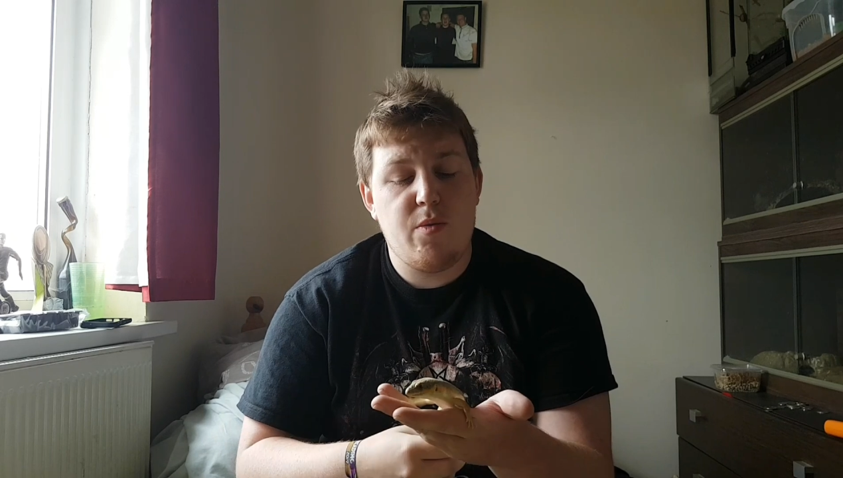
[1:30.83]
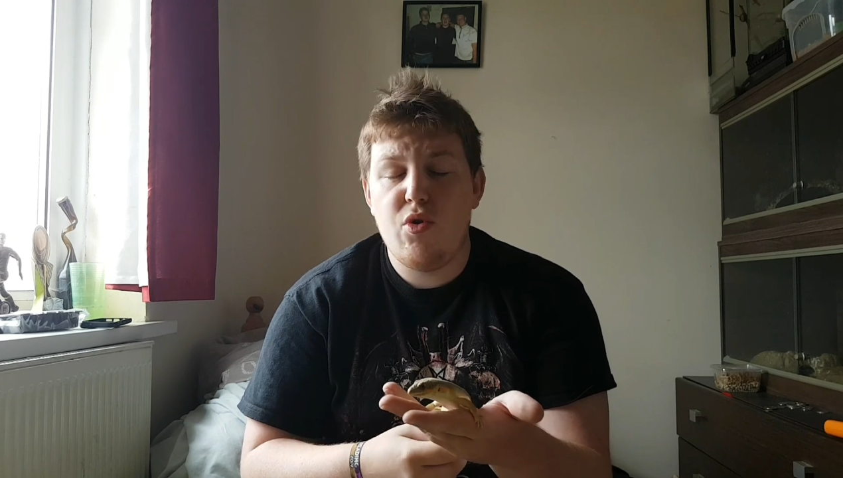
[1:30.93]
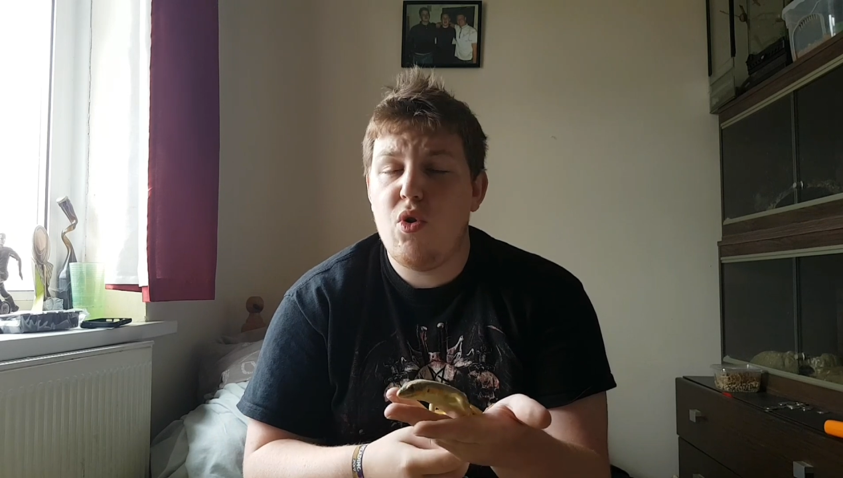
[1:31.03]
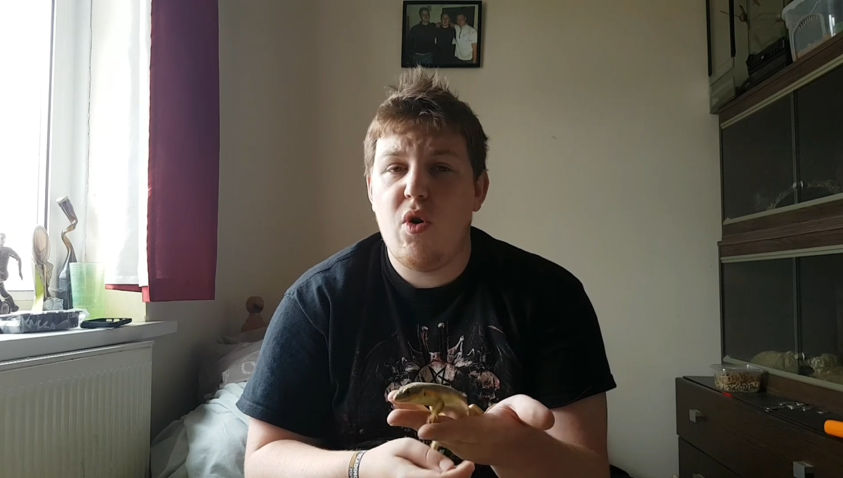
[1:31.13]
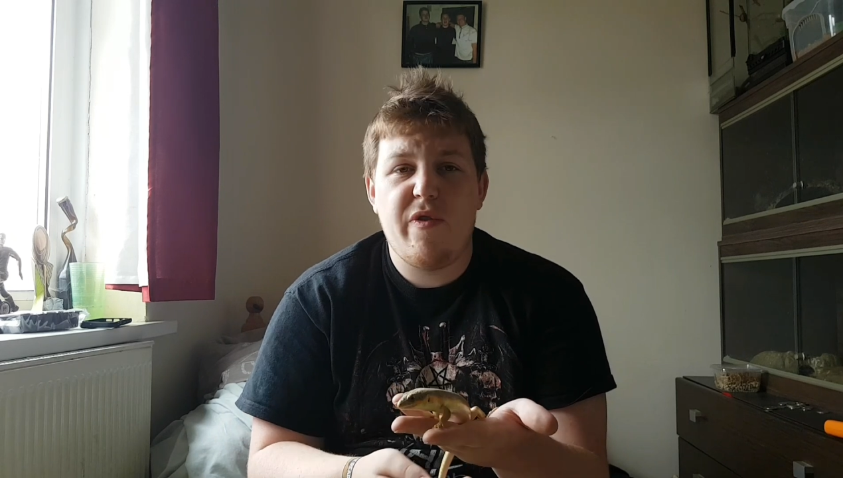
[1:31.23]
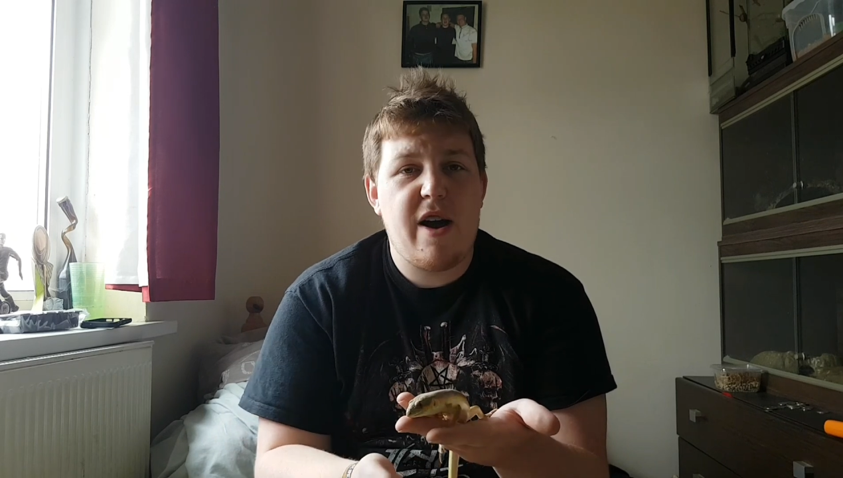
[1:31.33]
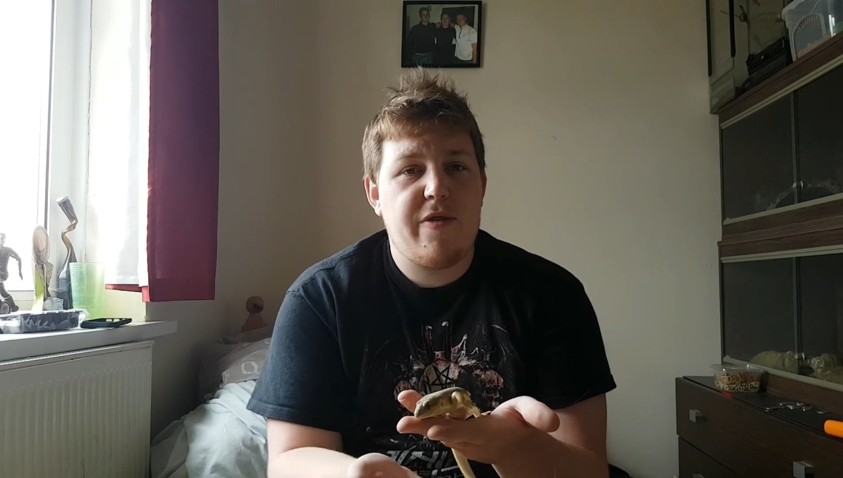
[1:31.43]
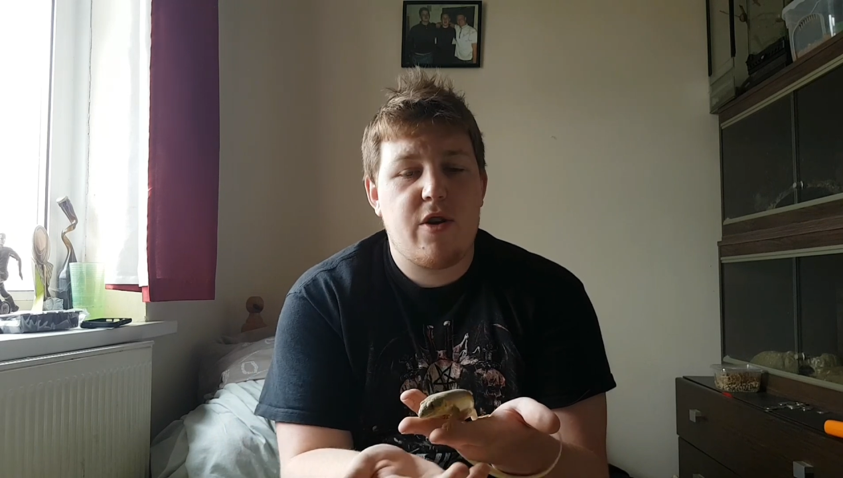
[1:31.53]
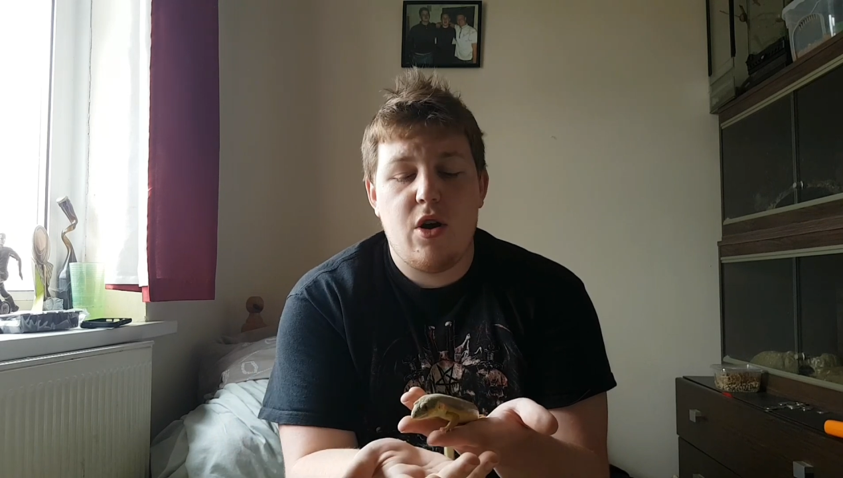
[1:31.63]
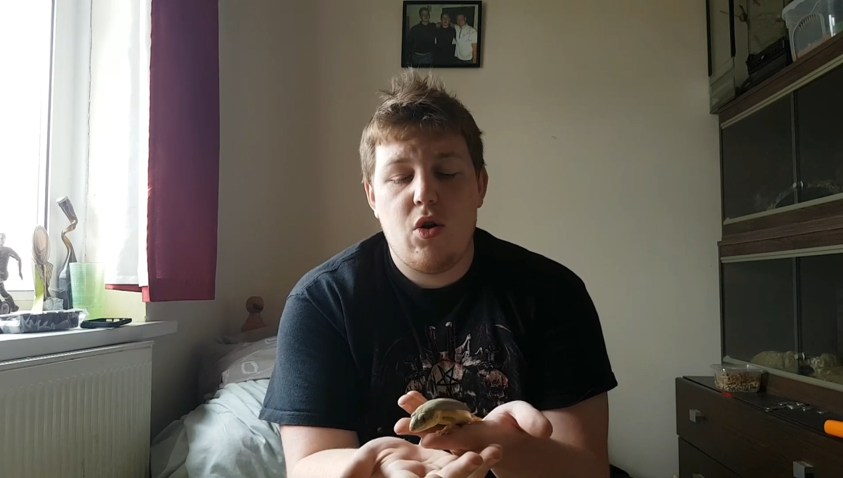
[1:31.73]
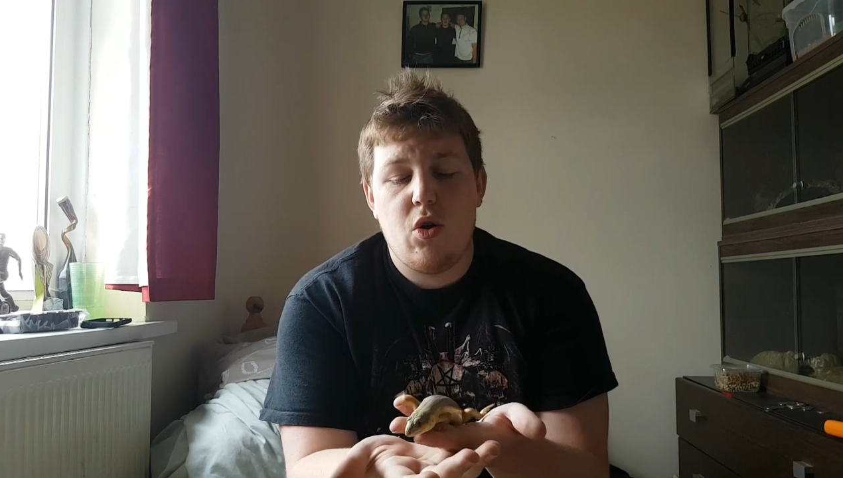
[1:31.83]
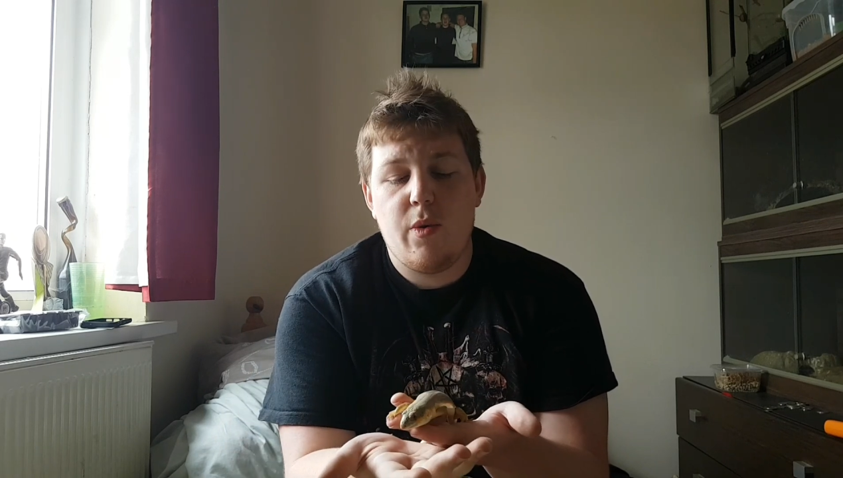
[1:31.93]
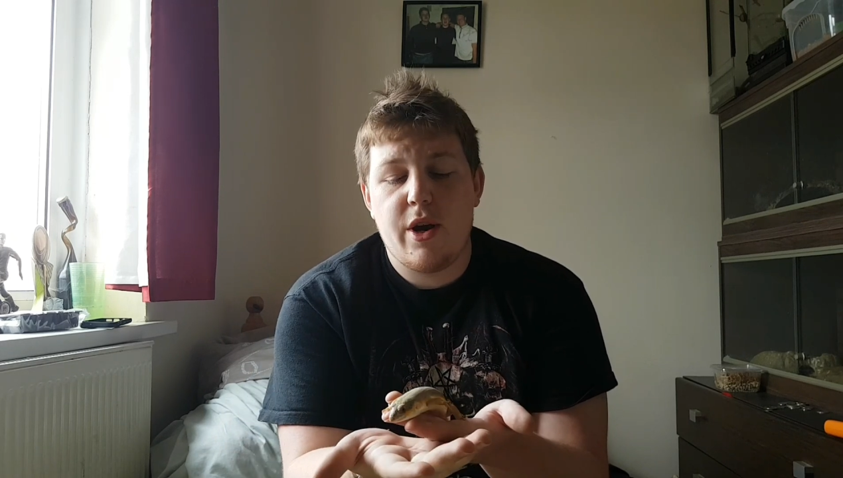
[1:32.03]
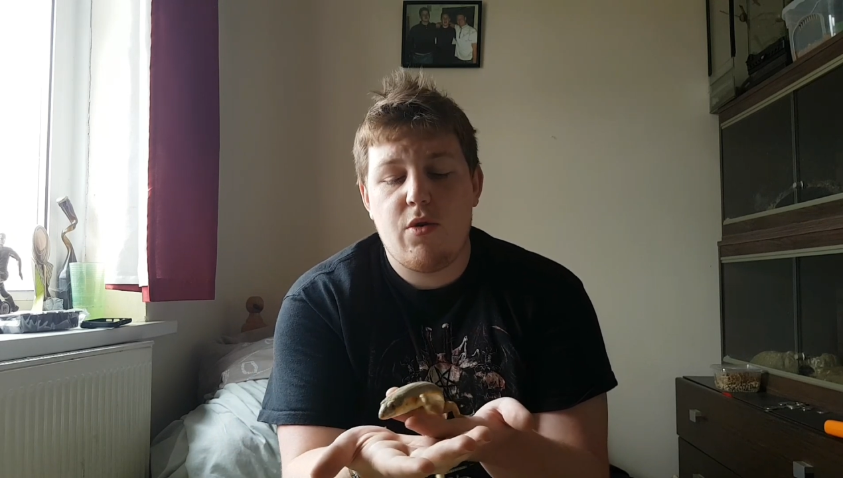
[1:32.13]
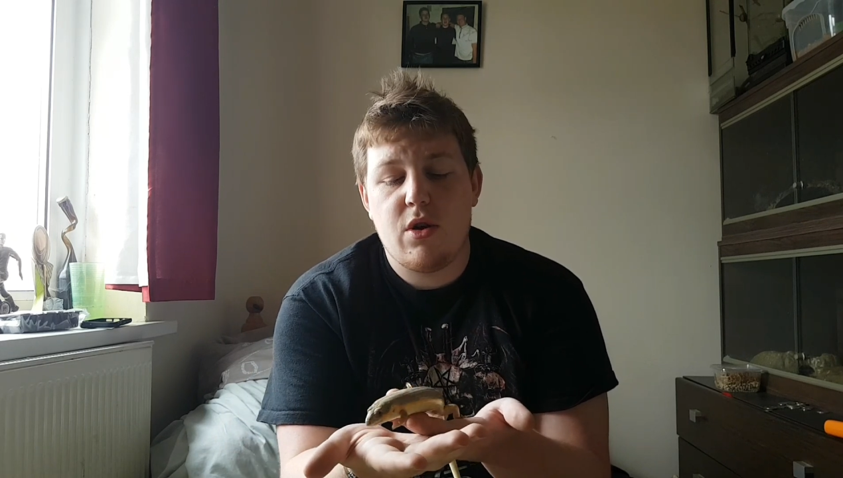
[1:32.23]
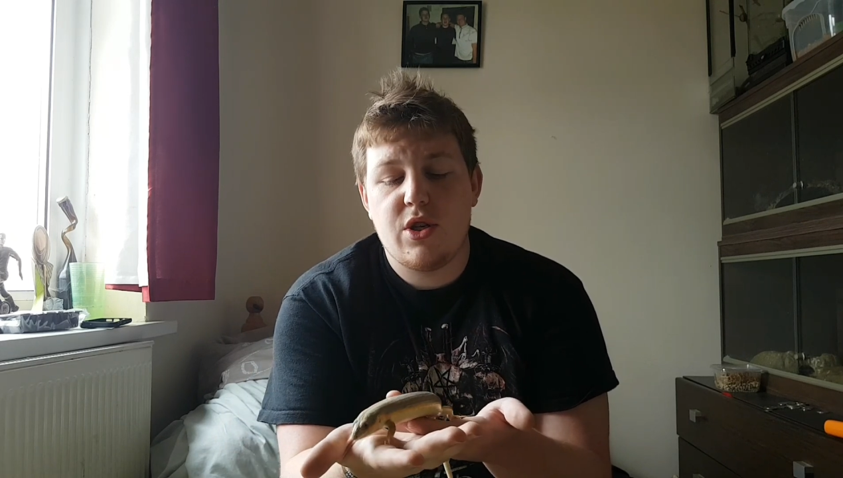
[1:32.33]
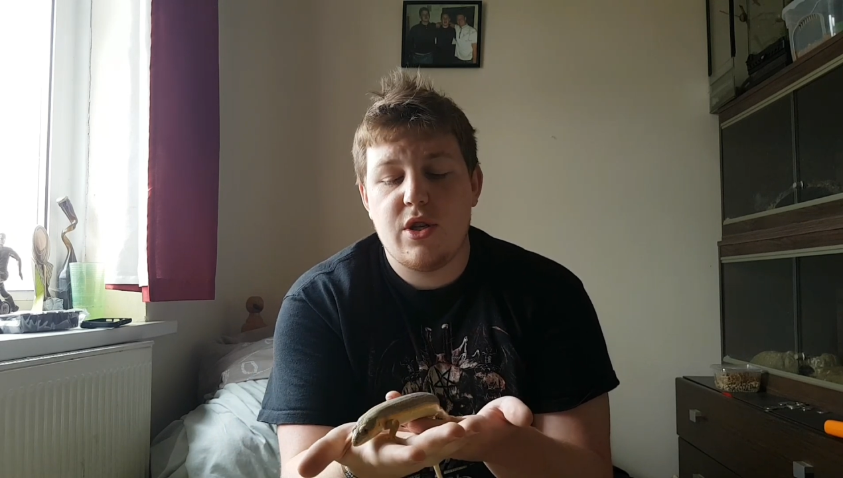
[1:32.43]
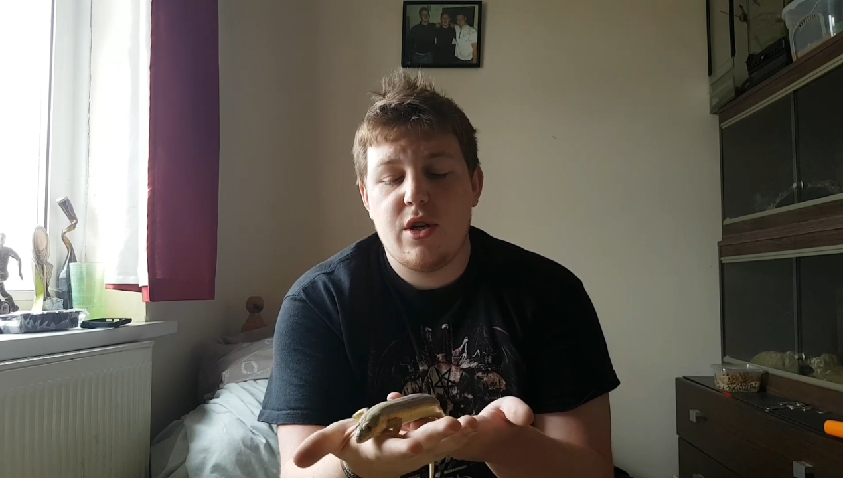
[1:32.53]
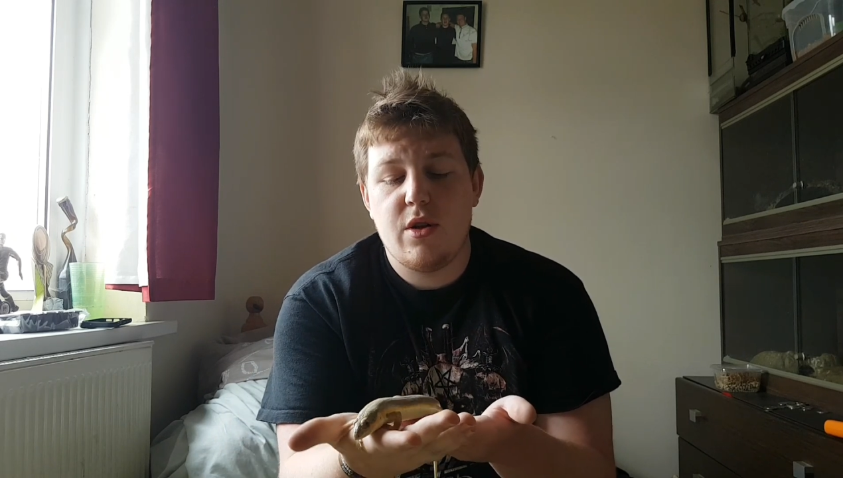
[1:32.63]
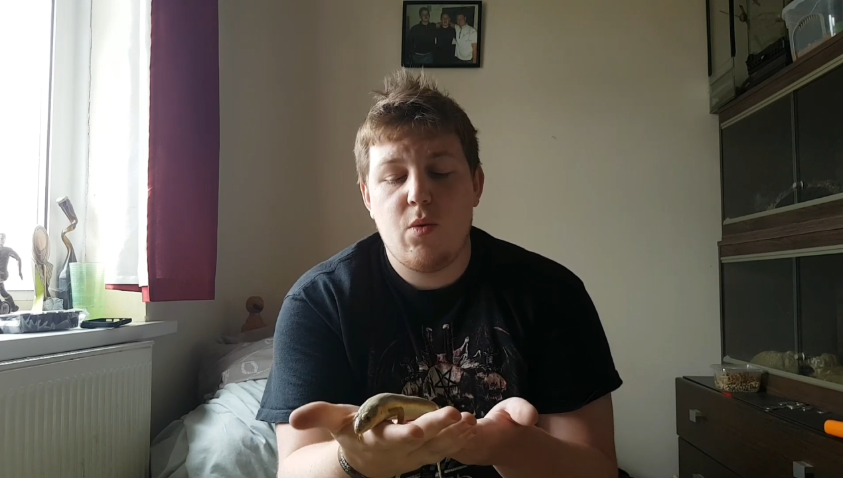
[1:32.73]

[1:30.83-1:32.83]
North Africa all the way across to